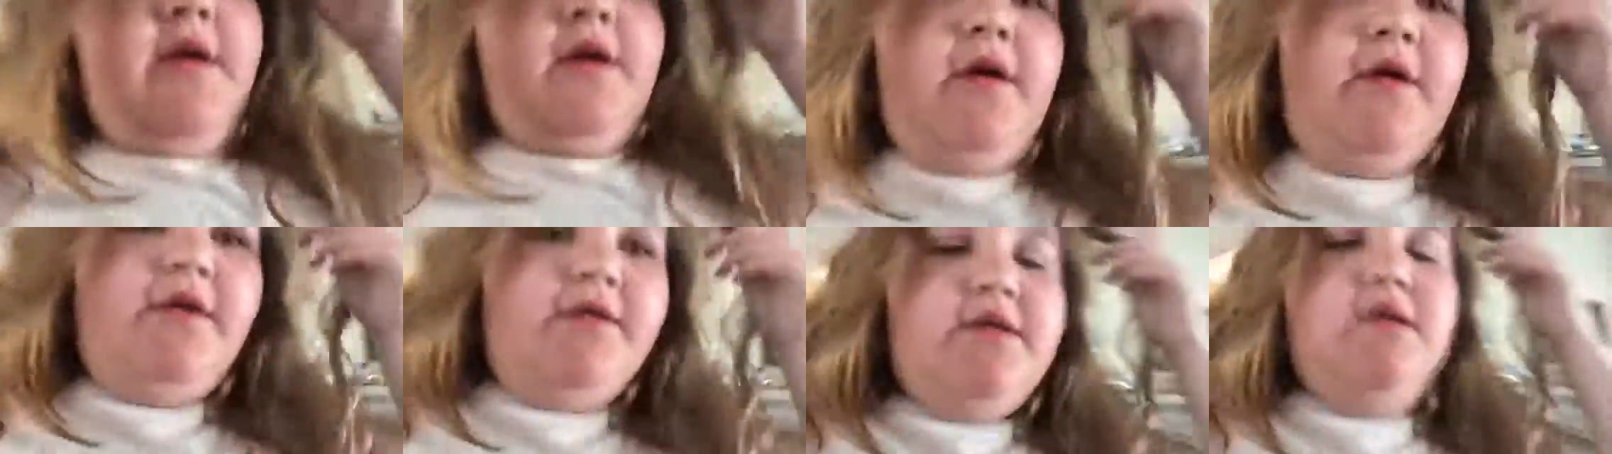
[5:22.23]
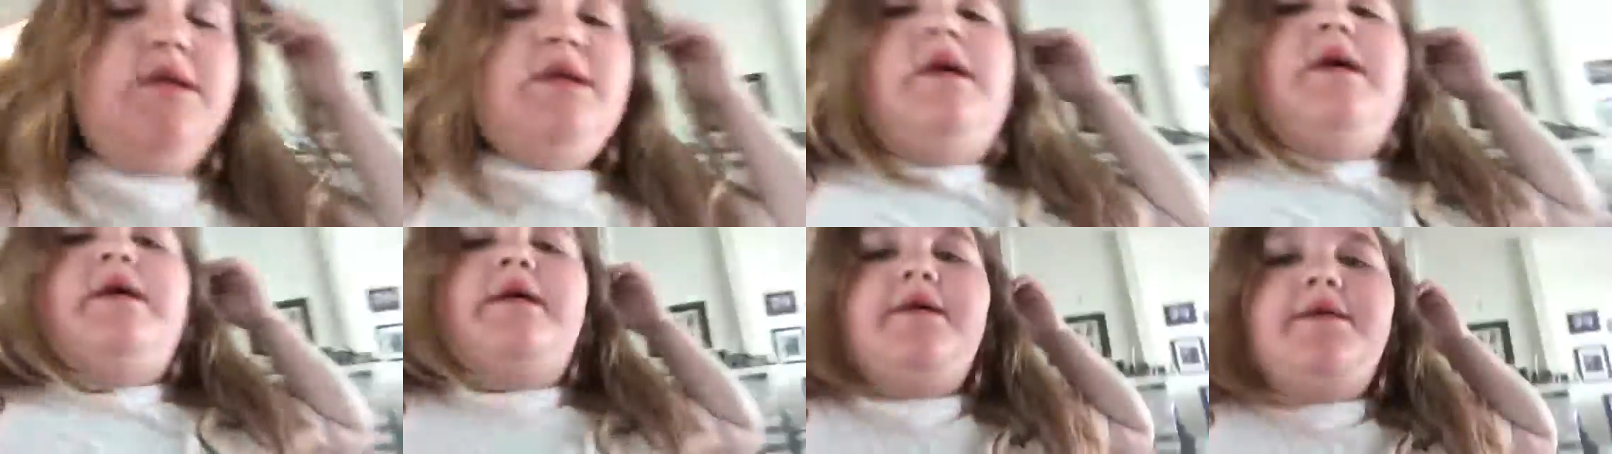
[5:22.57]
y'all
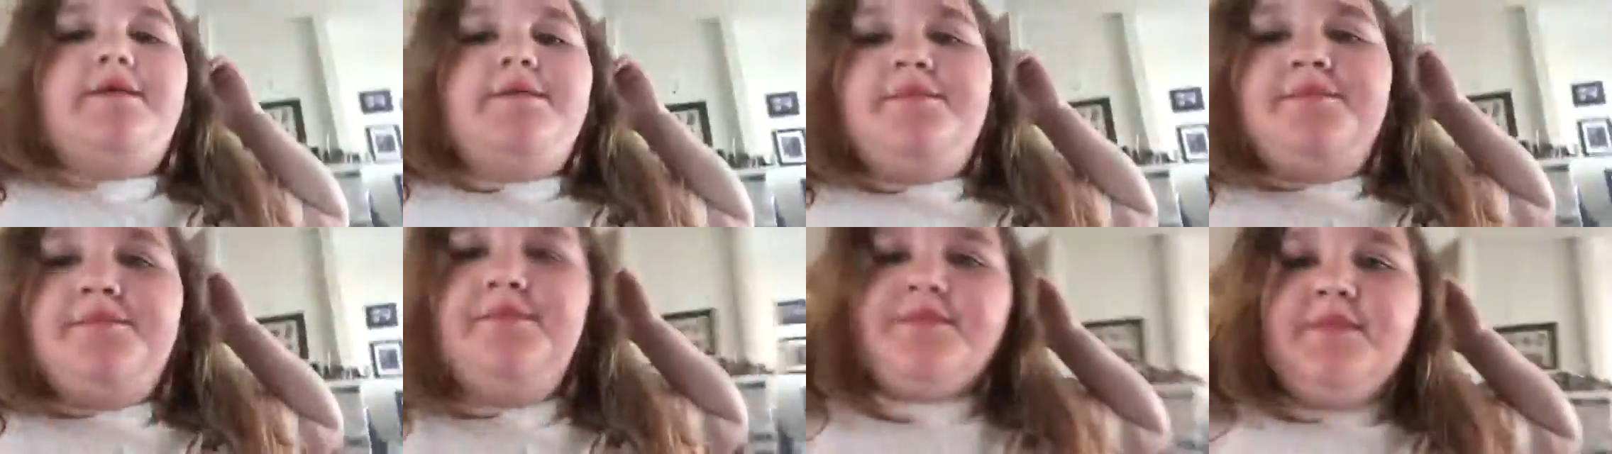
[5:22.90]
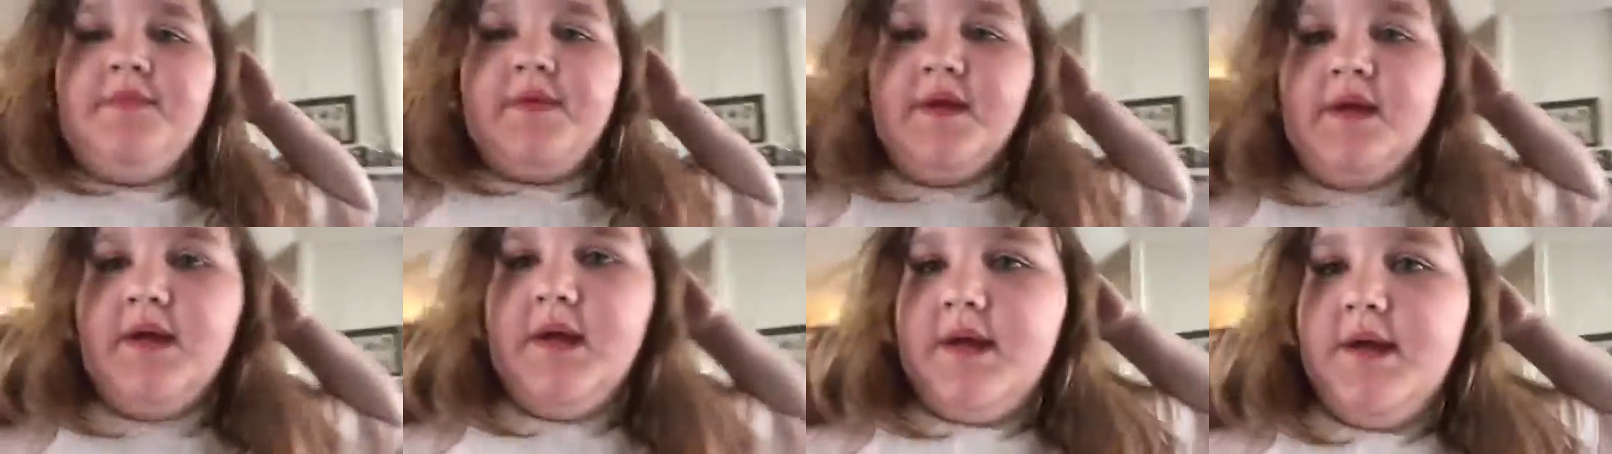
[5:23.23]
say.
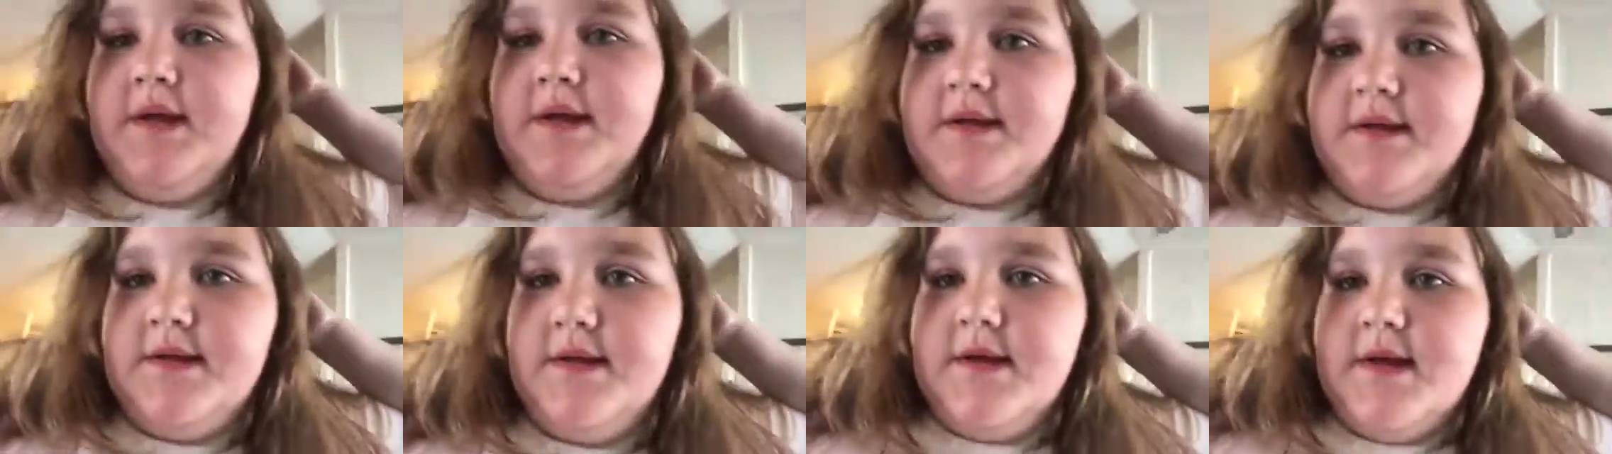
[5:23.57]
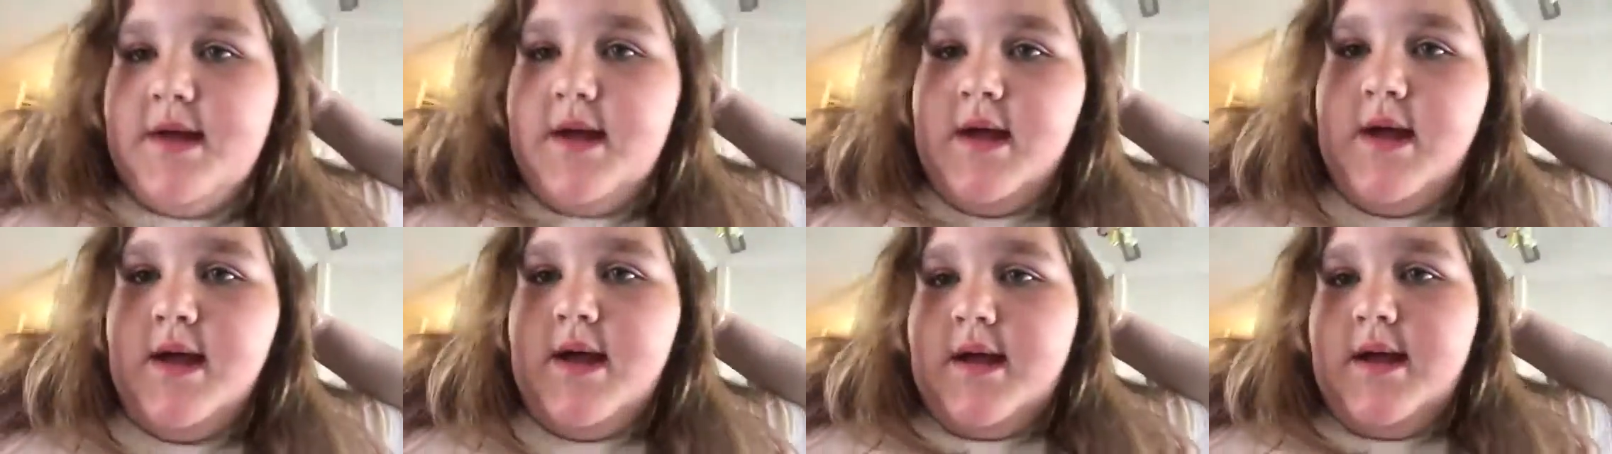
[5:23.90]

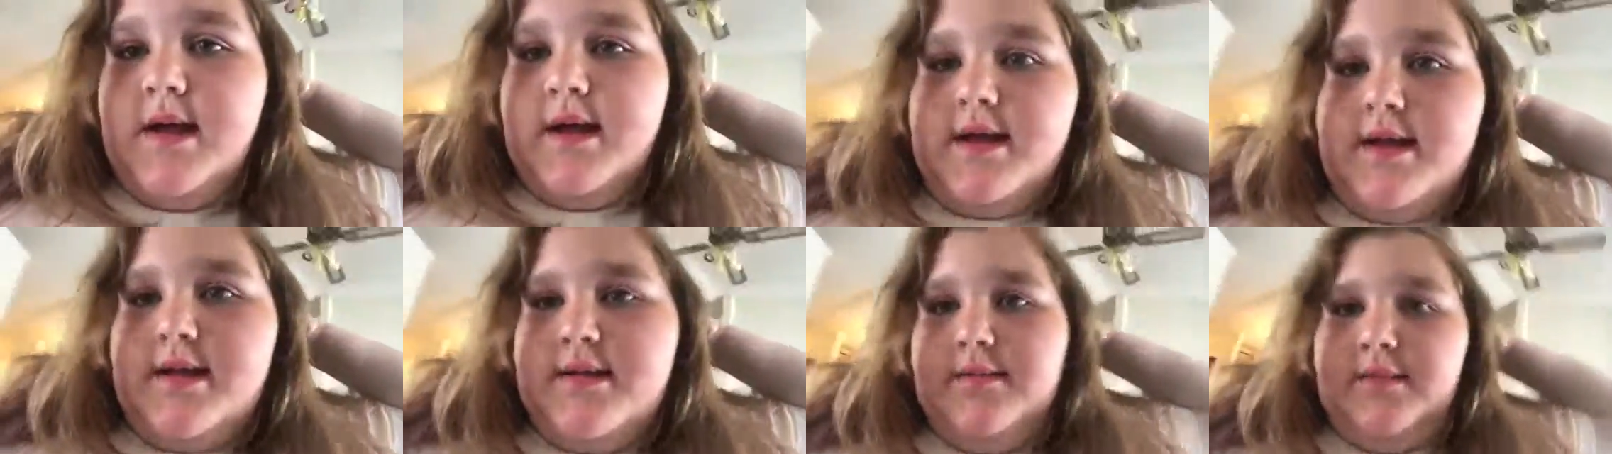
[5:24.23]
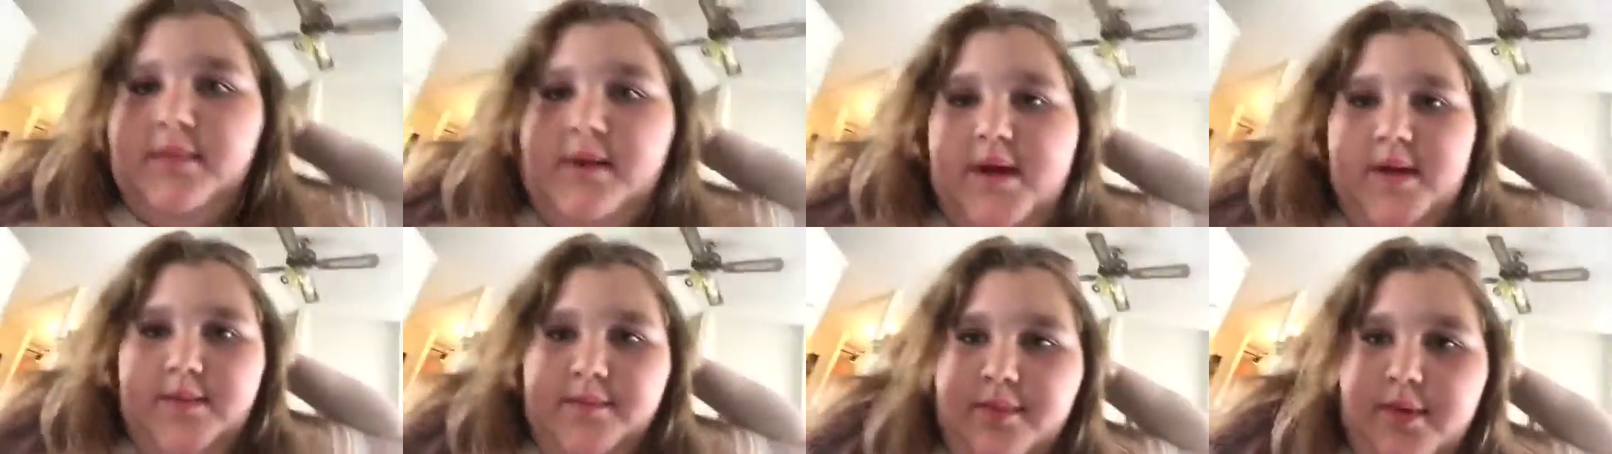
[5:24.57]
My